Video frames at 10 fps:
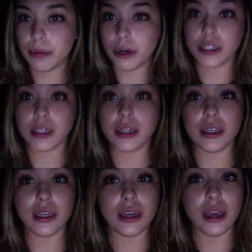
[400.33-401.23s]

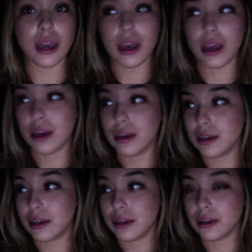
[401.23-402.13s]
Personally,
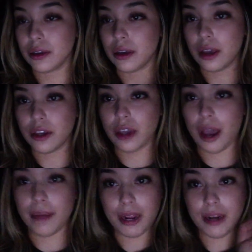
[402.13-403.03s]

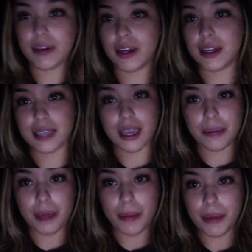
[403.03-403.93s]
I'm not even going to say
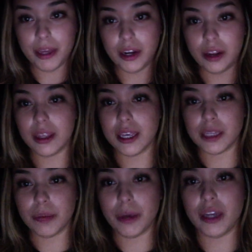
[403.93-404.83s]
my opinion on
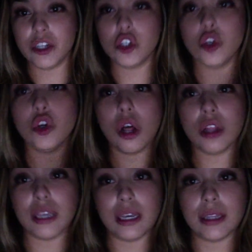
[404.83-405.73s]
this, but do you all
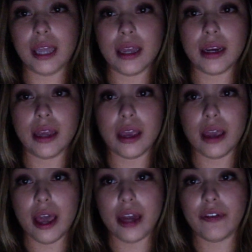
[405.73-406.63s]
think that
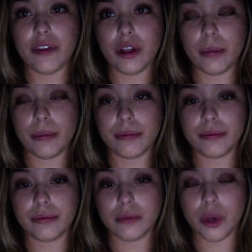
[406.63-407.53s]
NFL
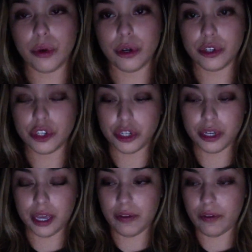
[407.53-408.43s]
owners should
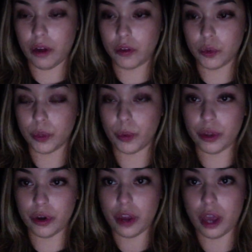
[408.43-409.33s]
get involved with
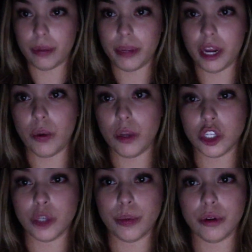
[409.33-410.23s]
whether or not a player
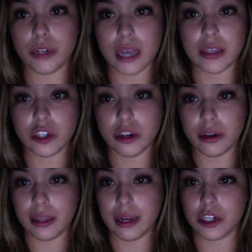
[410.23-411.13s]
wants to protest
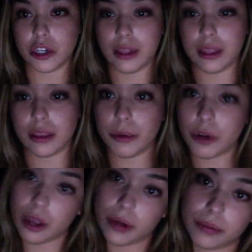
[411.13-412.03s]
during the national anthem or not?